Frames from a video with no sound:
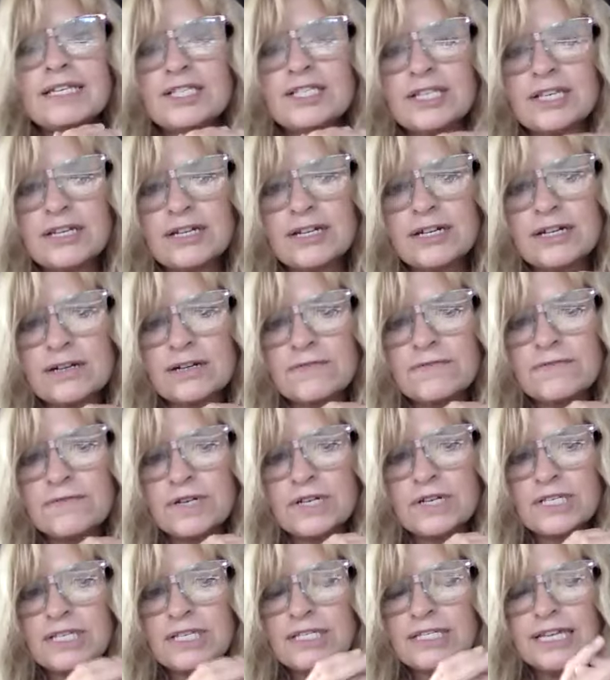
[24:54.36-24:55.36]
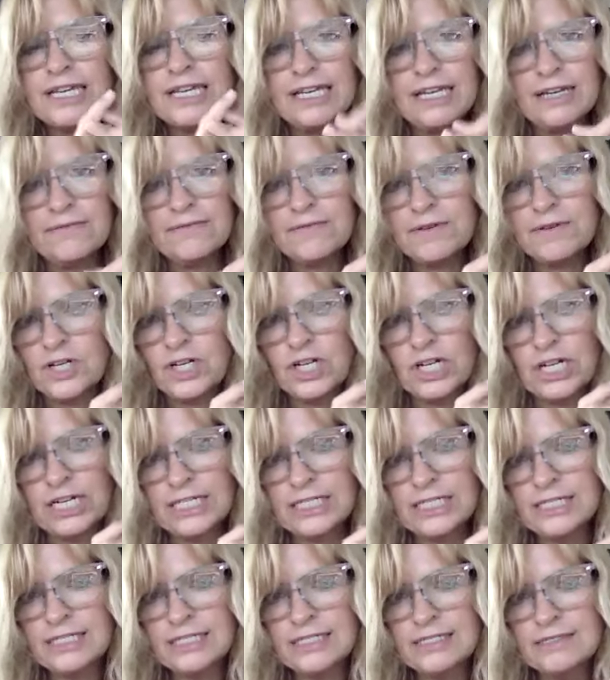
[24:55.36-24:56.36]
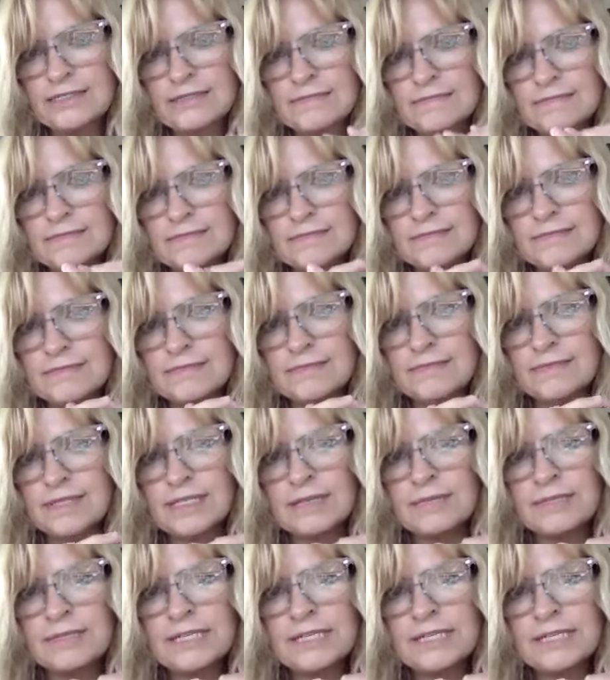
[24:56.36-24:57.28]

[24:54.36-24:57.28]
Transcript: easier for us to take it for granted True.